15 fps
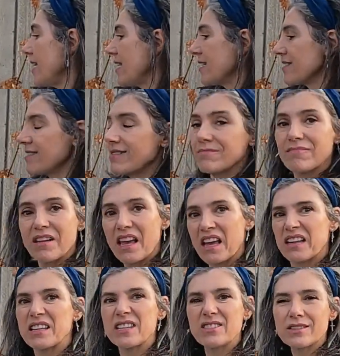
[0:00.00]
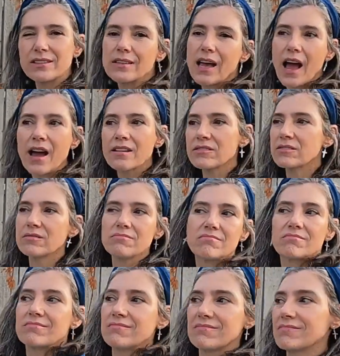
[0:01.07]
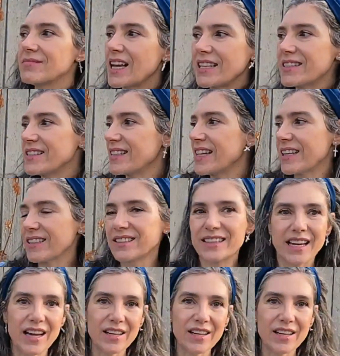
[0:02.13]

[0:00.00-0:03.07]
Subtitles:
and adding to that. That's it.